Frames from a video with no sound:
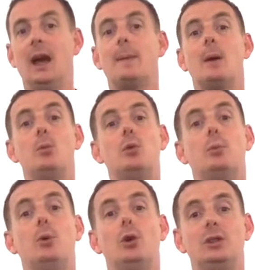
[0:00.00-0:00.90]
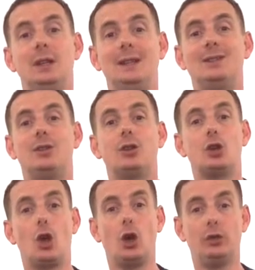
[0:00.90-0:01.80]
and then we will put it into the
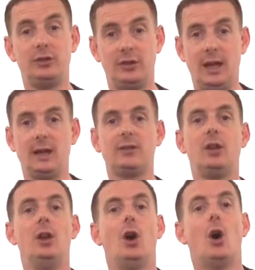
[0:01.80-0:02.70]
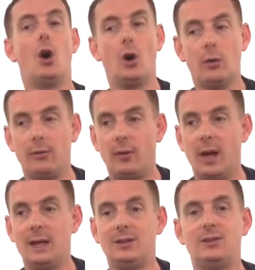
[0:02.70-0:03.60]
context of
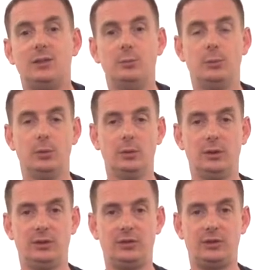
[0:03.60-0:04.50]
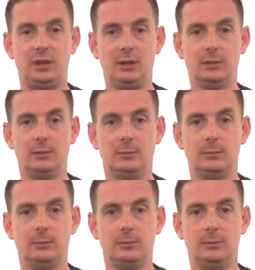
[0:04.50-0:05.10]
a simple steal.